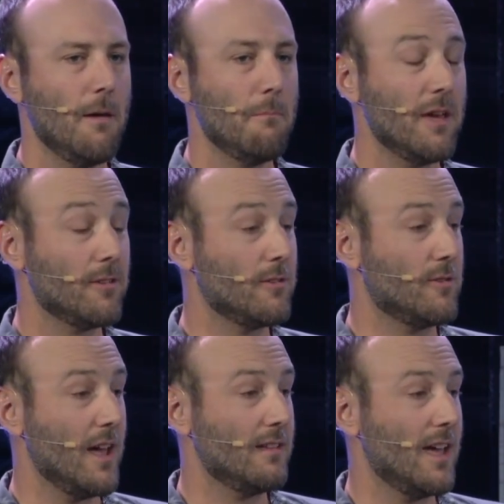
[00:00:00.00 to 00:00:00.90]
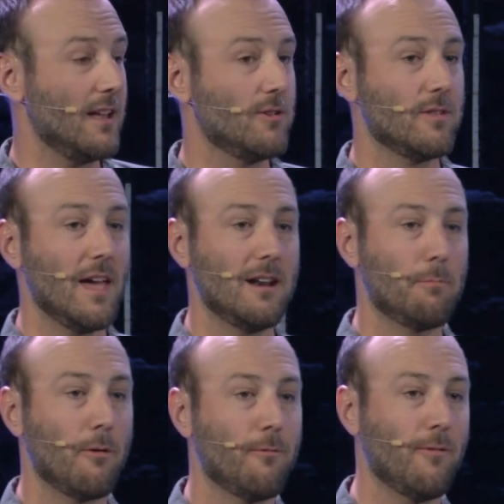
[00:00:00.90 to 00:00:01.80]
That message that day just had
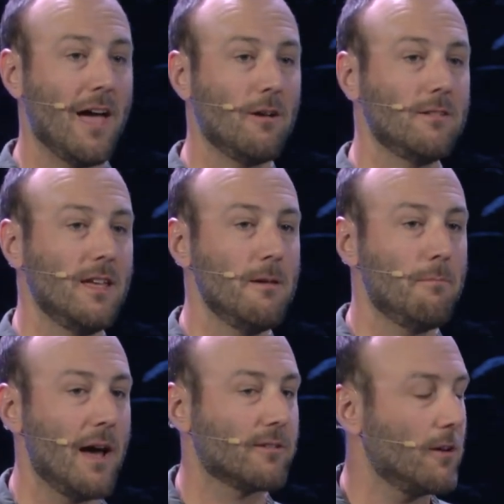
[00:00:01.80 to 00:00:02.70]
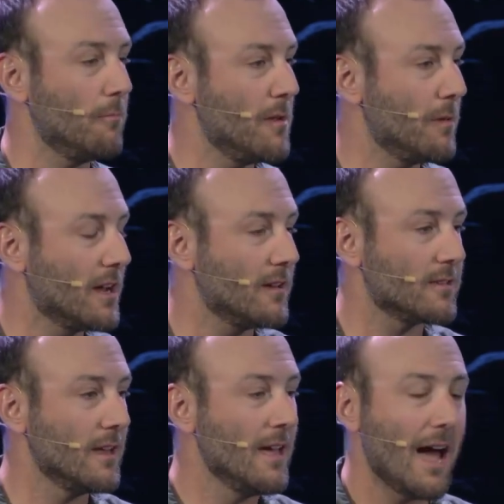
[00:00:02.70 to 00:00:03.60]
a profound impact on me
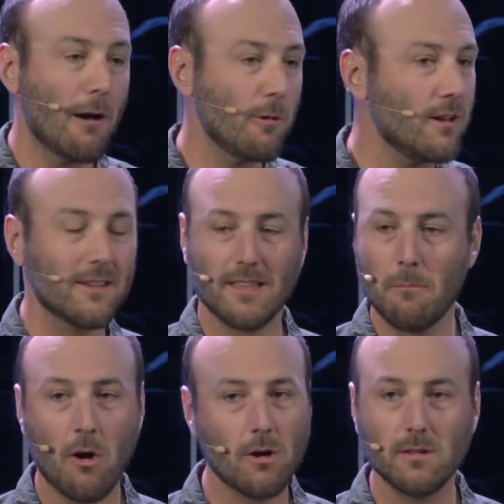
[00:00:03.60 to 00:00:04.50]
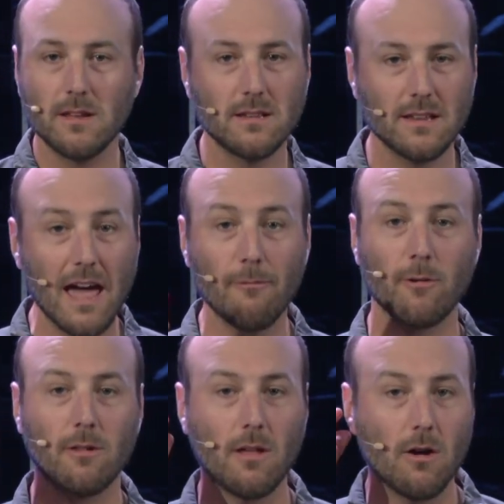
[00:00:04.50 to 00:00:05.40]
because I realized I'm hardly
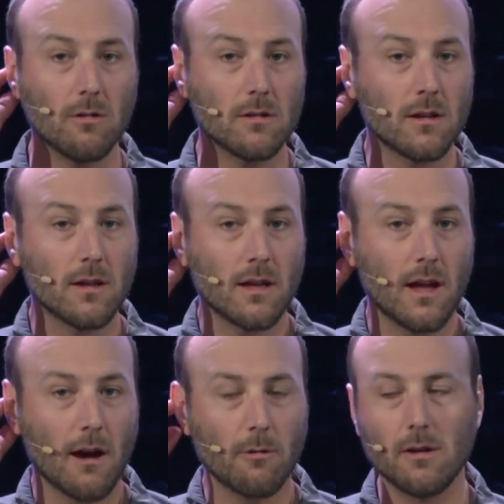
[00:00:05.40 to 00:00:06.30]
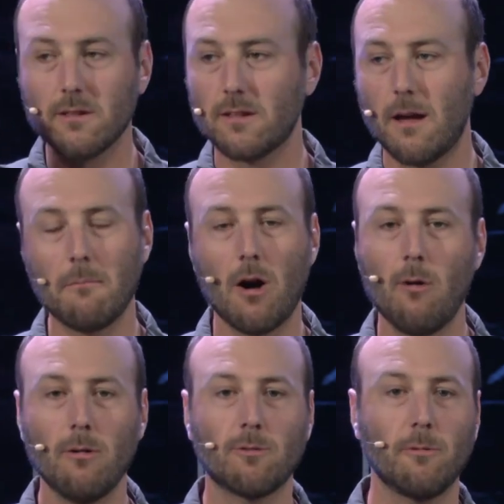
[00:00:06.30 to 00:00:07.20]
ever alone. I realized I'm
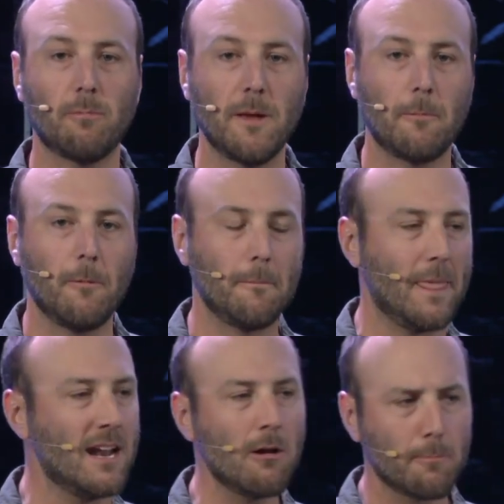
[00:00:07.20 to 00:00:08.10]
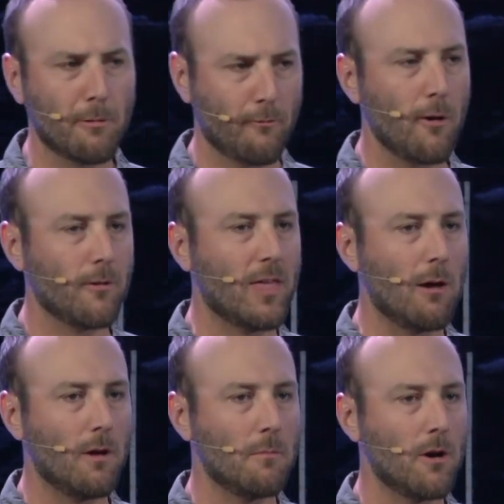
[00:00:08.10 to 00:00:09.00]
always with people, and I would prefer it
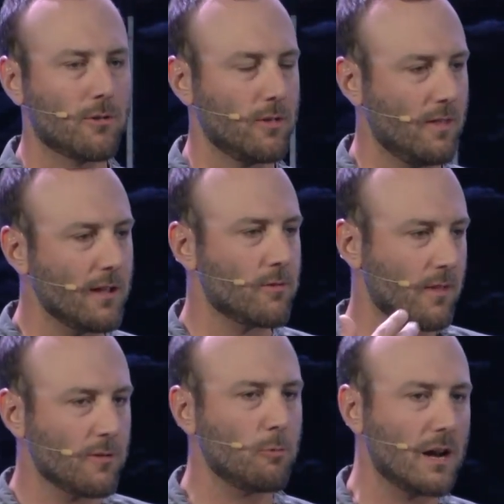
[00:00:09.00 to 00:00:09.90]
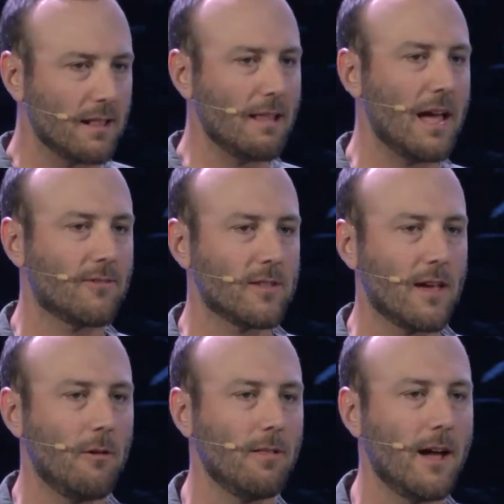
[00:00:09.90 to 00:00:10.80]
that way mostly. That's, that's what I like,
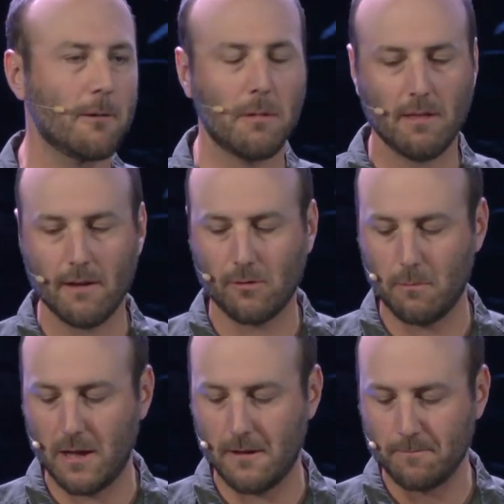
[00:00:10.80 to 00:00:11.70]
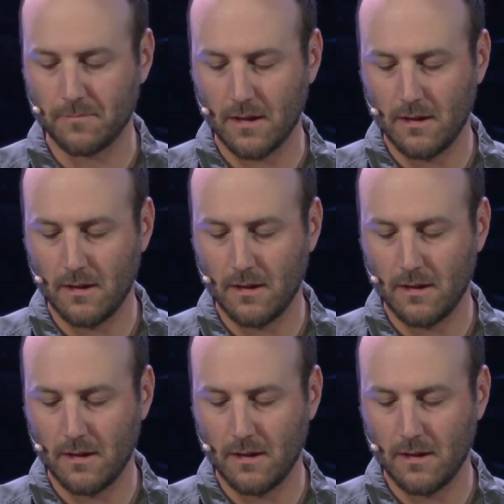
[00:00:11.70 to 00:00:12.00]
that's how I like my life to be.